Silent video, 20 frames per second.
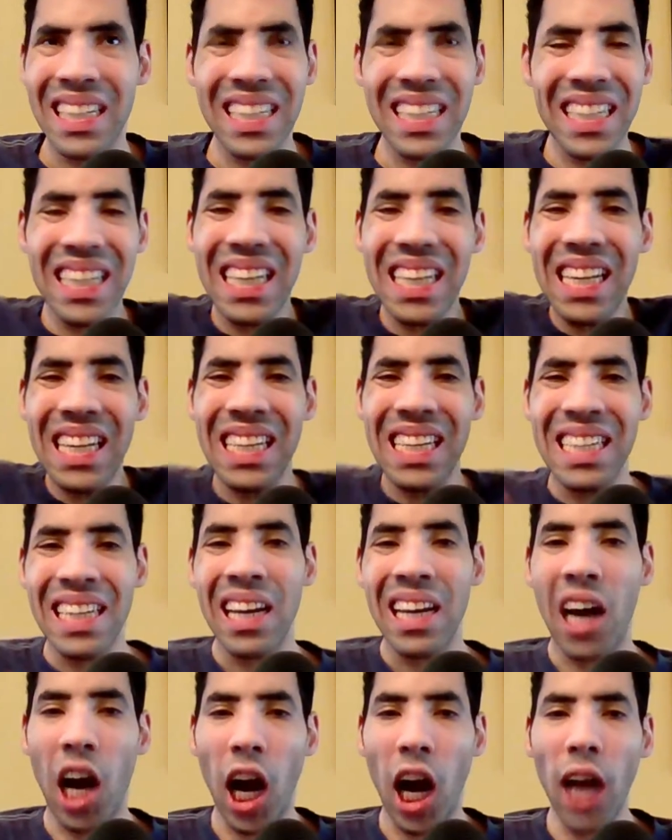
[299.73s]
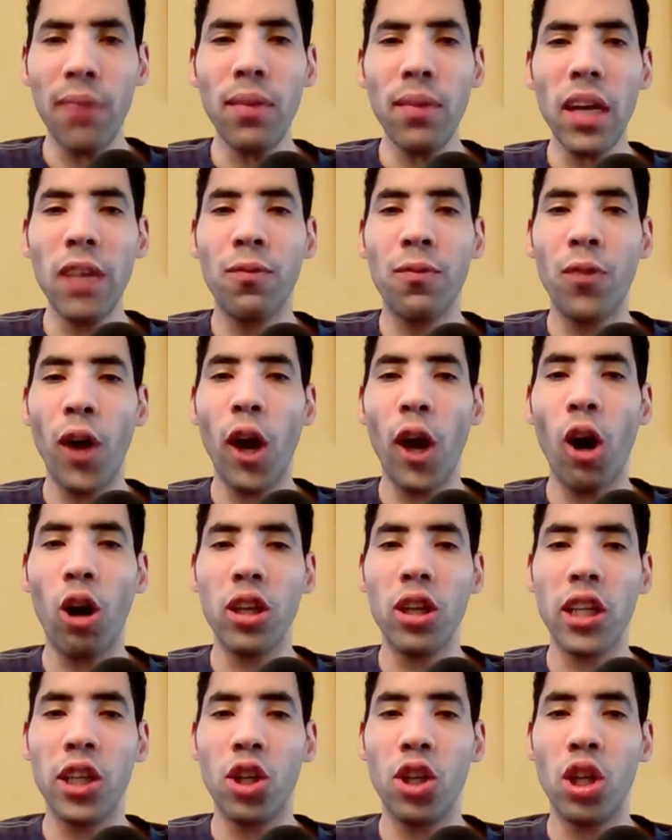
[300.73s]
eh, Iron Man's very
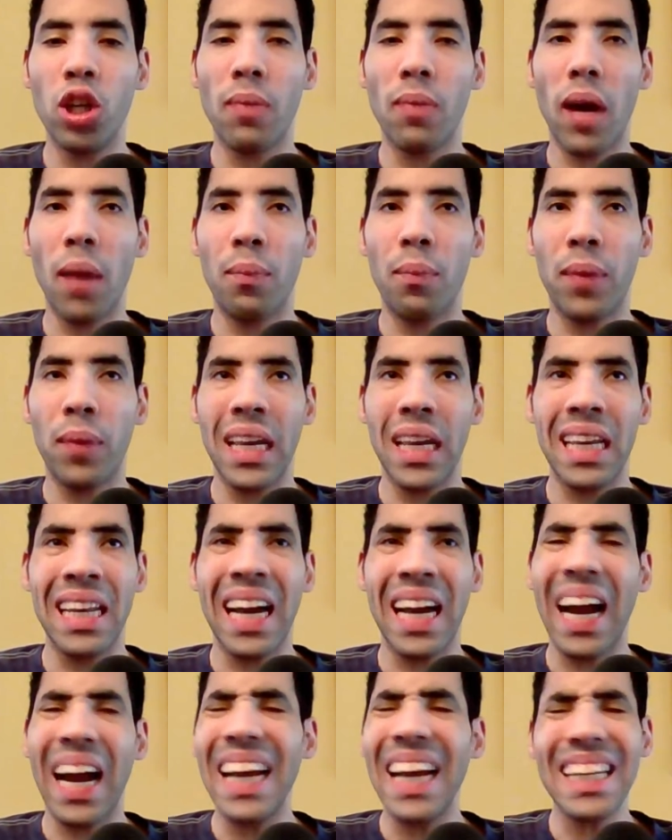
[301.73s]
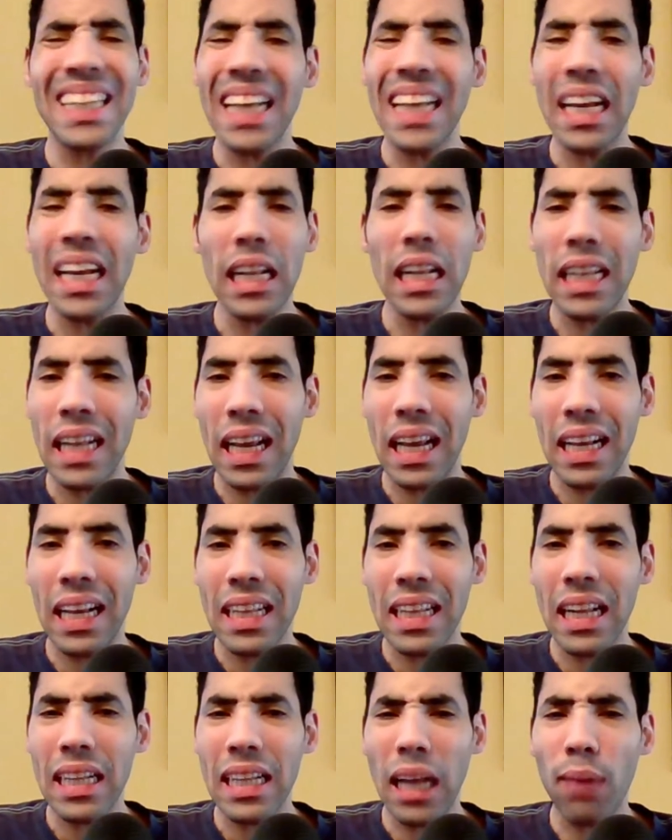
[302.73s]
hard to use in my opinion. It's not, it's
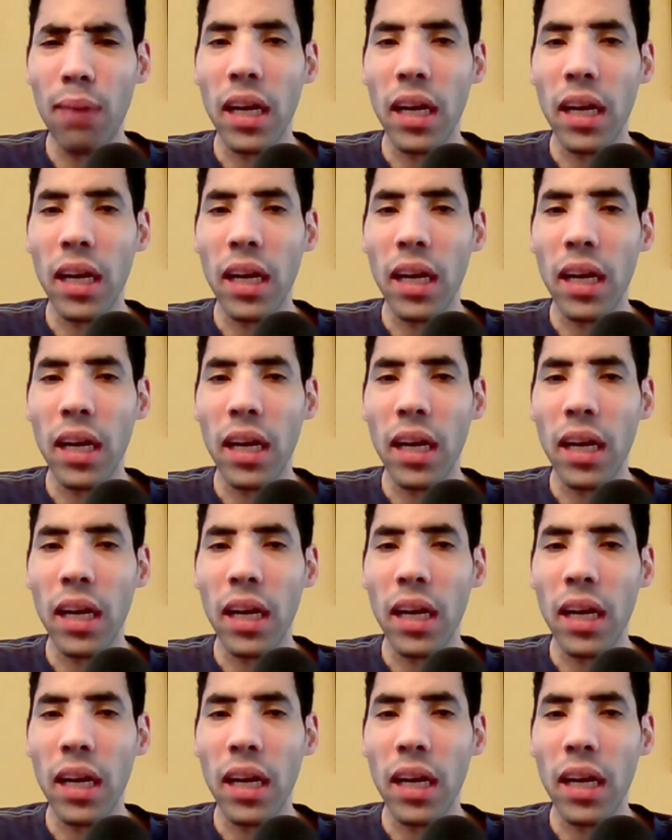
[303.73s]
not, not